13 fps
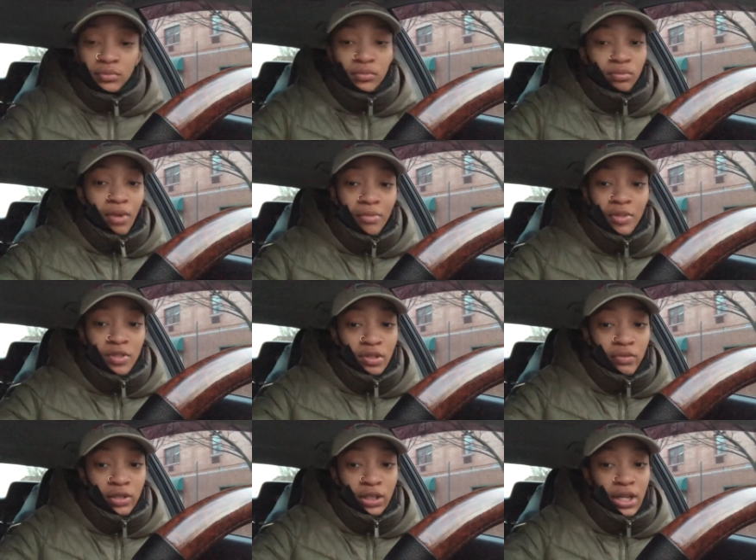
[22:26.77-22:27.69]
My
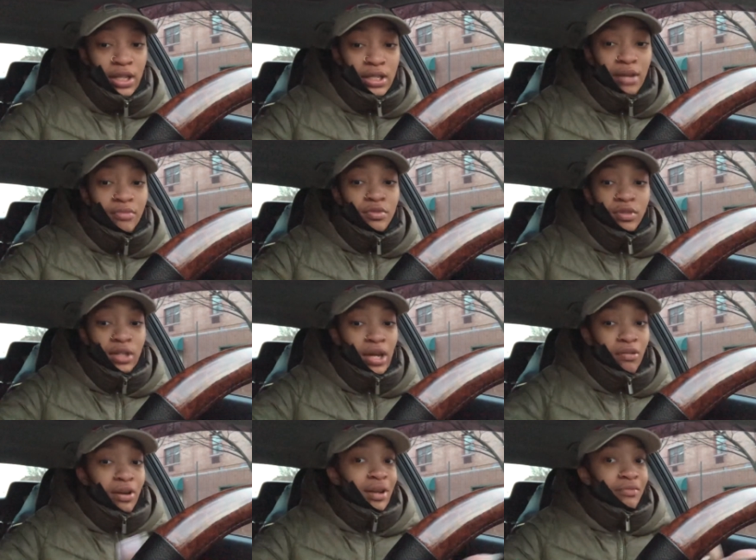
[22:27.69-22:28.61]
music really gotta stop doing
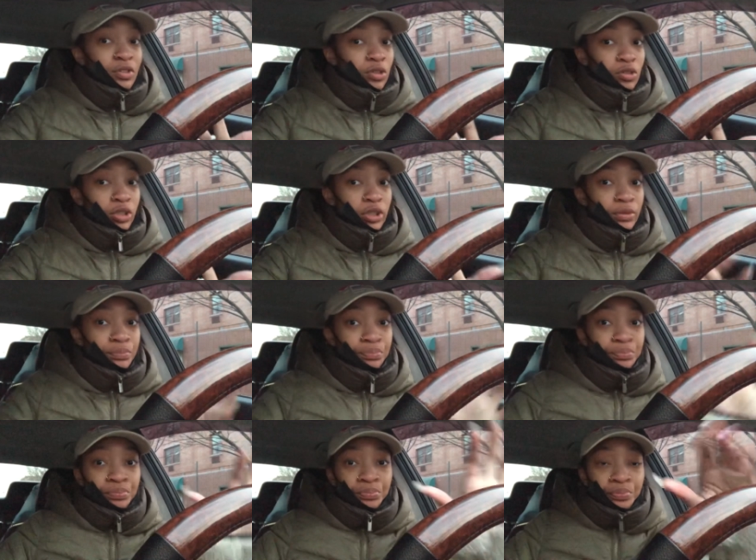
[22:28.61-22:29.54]
that while I'm recording.
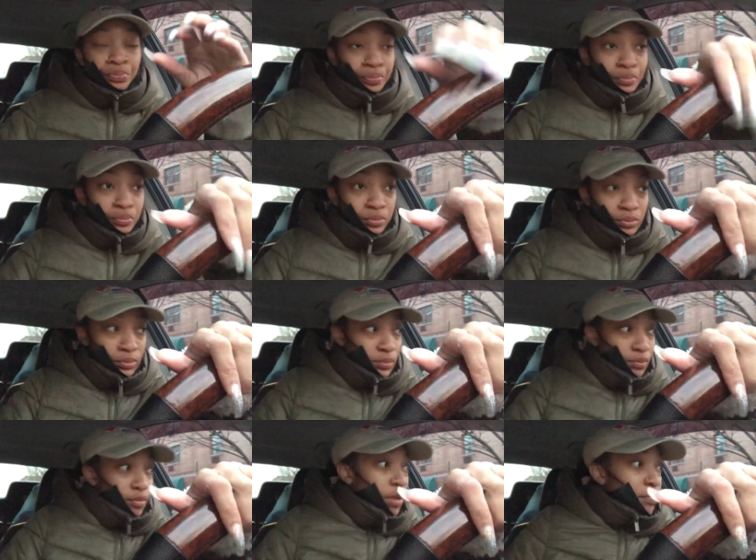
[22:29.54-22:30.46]

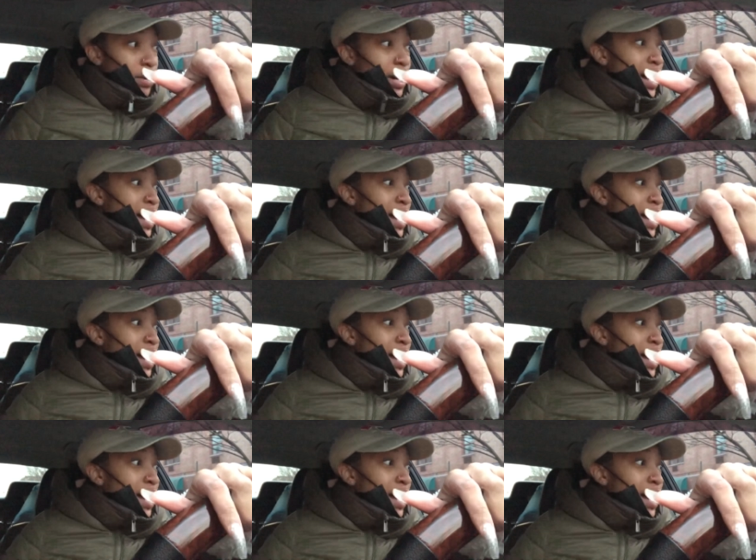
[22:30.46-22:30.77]
But